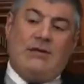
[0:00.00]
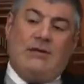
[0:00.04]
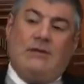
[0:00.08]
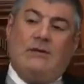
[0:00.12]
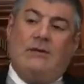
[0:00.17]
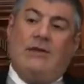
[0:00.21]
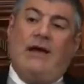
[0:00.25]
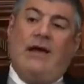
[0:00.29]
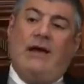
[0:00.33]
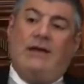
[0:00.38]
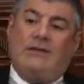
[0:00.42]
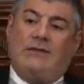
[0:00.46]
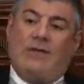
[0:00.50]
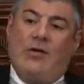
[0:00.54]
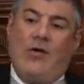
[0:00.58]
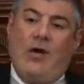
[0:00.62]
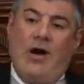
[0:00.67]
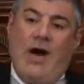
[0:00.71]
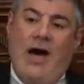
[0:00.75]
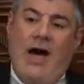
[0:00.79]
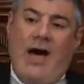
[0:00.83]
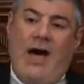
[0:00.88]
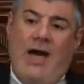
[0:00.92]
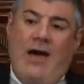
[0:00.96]
To learn
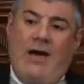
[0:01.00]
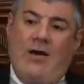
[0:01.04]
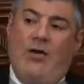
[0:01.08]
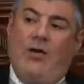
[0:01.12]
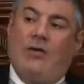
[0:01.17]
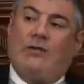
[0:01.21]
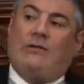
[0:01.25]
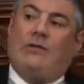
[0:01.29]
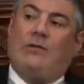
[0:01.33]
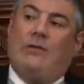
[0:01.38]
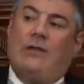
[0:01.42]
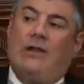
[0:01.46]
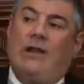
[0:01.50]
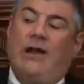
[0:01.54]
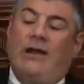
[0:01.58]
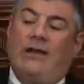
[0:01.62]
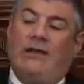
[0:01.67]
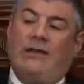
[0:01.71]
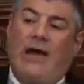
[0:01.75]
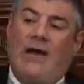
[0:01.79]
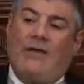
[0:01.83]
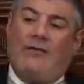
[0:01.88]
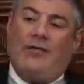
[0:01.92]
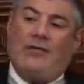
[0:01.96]
Torah or to
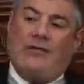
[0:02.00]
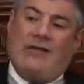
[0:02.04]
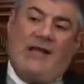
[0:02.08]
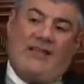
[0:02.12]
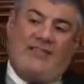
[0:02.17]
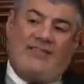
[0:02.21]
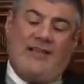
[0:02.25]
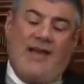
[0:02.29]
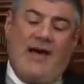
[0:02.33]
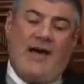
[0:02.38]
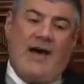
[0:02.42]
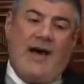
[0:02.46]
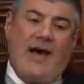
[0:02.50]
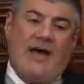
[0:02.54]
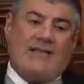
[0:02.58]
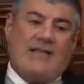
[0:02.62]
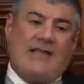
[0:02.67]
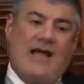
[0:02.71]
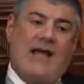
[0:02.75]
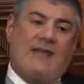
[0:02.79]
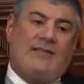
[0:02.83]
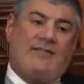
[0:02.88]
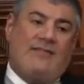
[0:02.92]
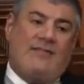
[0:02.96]
learn Avodah Zarah,
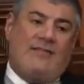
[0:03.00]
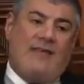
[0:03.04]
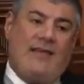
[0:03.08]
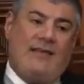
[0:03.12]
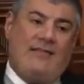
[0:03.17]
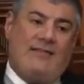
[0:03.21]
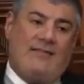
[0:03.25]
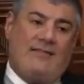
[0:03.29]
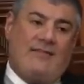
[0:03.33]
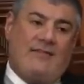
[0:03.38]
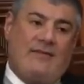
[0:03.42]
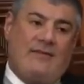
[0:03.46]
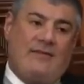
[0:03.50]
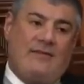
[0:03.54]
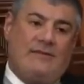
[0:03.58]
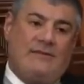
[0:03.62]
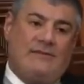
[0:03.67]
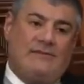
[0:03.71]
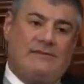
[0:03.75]
nonsense.